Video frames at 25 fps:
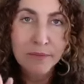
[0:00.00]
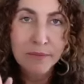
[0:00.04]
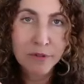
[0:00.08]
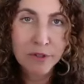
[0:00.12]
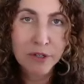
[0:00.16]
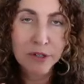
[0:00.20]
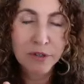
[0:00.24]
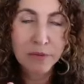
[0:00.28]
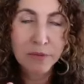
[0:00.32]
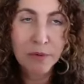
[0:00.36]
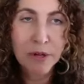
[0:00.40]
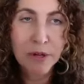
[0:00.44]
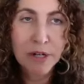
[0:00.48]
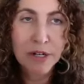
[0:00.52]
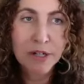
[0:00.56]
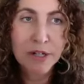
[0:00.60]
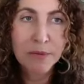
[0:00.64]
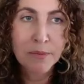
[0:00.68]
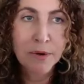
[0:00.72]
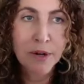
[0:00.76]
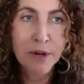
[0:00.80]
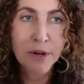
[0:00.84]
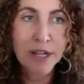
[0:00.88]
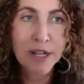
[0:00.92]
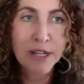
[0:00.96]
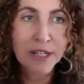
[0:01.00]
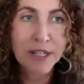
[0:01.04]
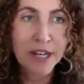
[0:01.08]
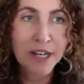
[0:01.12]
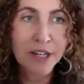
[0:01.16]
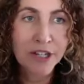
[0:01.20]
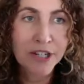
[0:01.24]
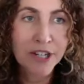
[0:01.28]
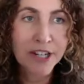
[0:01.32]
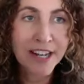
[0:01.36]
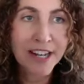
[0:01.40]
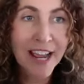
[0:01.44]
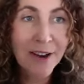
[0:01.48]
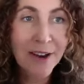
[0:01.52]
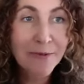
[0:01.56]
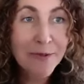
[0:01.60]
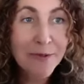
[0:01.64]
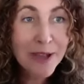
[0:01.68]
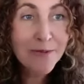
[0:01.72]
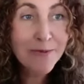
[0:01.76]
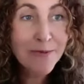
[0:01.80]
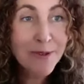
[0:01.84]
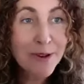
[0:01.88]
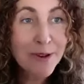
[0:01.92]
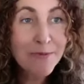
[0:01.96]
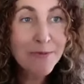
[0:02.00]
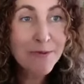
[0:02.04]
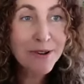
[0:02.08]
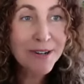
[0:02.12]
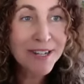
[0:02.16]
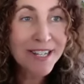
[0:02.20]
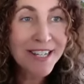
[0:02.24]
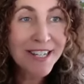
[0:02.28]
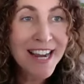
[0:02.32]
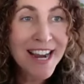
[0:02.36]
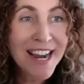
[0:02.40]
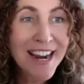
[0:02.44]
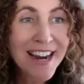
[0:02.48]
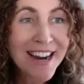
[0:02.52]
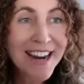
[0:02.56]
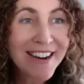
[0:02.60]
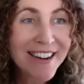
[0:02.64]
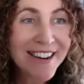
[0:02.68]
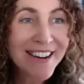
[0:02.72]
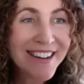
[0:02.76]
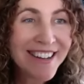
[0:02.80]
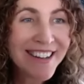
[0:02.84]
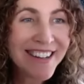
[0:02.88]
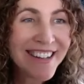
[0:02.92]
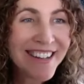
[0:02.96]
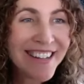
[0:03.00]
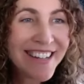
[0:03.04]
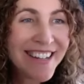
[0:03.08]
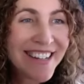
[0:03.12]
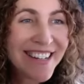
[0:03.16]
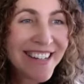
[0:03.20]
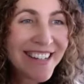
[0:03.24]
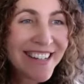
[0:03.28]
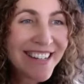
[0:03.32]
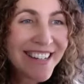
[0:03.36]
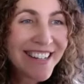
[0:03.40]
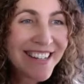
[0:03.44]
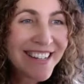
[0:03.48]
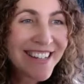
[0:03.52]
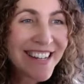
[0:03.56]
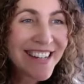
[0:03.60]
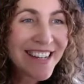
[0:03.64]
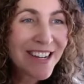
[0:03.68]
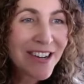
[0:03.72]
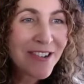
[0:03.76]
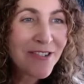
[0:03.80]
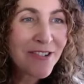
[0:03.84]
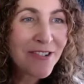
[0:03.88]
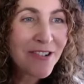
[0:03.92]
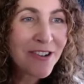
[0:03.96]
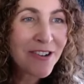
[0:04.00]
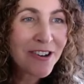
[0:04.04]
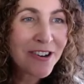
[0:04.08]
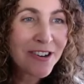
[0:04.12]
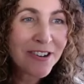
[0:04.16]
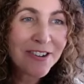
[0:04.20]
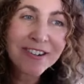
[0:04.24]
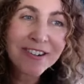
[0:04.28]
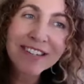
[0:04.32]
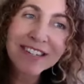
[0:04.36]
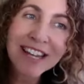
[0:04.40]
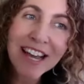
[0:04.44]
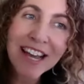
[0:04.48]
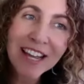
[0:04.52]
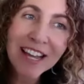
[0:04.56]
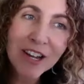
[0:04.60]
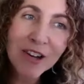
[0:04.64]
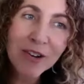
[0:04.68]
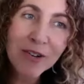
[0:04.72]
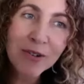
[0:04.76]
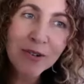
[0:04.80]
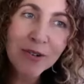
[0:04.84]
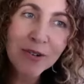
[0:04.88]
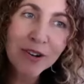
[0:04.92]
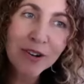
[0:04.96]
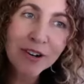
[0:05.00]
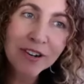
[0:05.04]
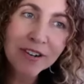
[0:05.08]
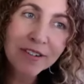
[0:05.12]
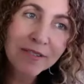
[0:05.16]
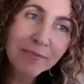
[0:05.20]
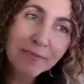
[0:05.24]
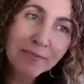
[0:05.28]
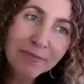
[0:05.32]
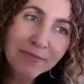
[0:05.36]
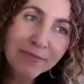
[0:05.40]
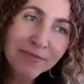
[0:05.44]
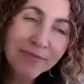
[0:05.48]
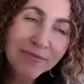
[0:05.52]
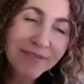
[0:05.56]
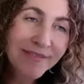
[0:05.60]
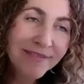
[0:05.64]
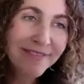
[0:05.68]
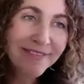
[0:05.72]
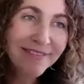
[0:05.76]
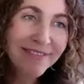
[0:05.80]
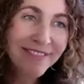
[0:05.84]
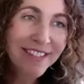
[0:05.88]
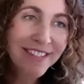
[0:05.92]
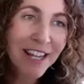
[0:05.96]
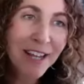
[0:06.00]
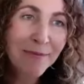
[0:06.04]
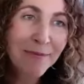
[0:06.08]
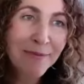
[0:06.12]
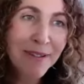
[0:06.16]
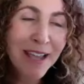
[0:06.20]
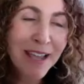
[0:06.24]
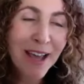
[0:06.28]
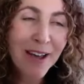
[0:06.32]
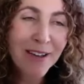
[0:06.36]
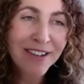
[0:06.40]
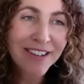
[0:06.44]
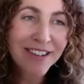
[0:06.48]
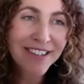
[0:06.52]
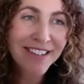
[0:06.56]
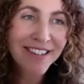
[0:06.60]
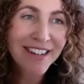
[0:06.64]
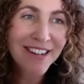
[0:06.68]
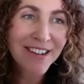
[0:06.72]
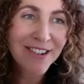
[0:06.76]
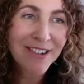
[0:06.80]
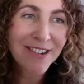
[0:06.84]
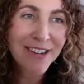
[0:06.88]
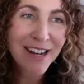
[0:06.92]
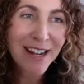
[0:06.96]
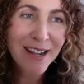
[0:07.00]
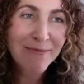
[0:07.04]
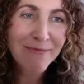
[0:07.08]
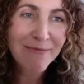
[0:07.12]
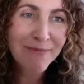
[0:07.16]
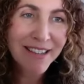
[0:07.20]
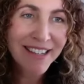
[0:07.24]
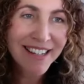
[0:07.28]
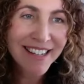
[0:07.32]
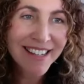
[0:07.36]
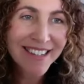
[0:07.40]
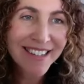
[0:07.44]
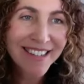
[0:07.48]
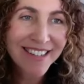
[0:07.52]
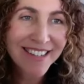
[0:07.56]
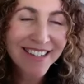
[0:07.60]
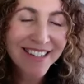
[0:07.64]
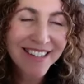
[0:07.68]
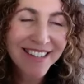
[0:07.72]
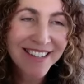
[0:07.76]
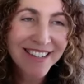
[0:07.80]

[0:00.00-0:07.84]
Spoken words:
Just wanted to bring attention. And we have one more share, Tikor or Tikor. Tell me how to say your name, please.